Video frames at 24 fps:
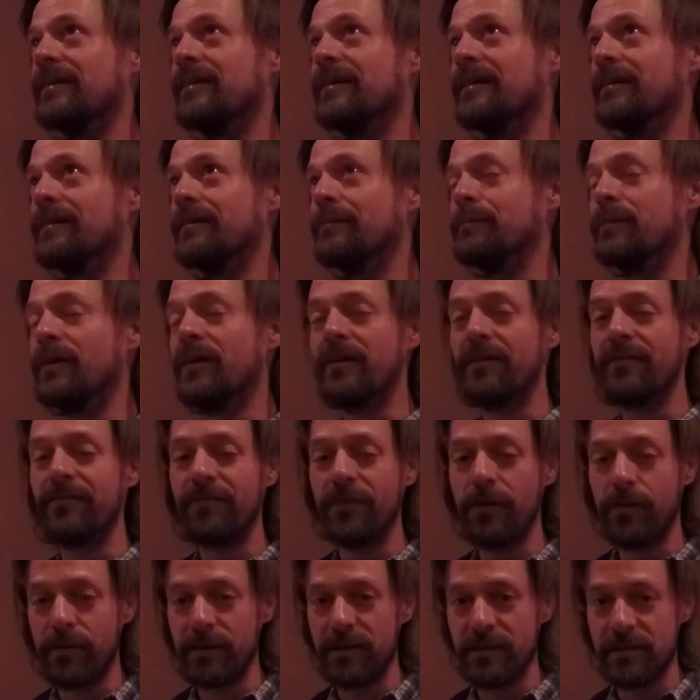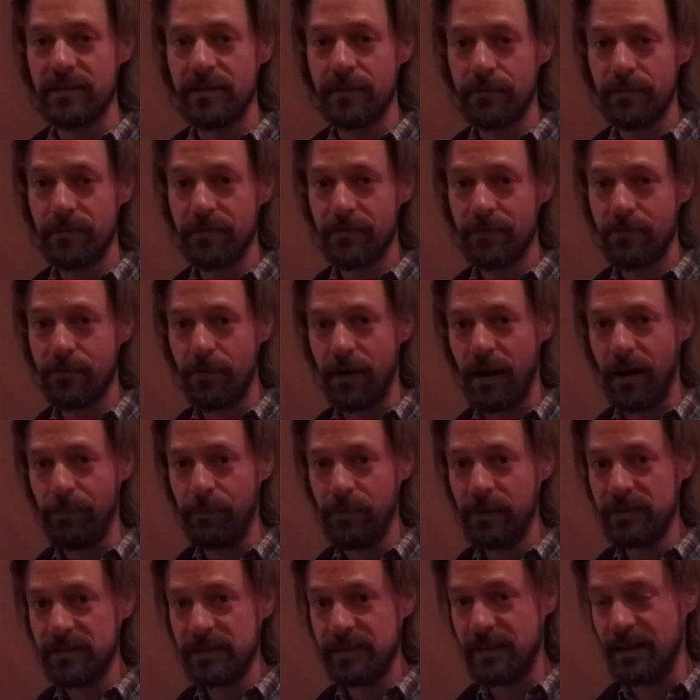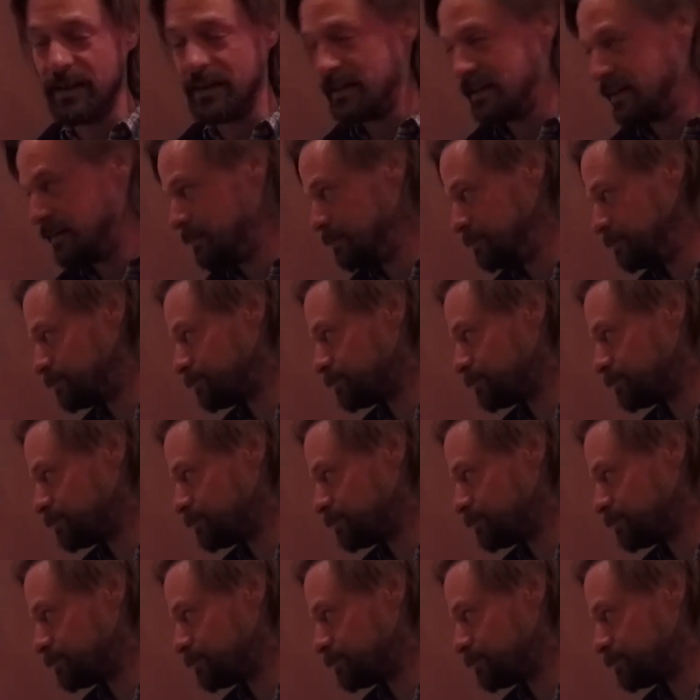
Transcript: our focused crop study,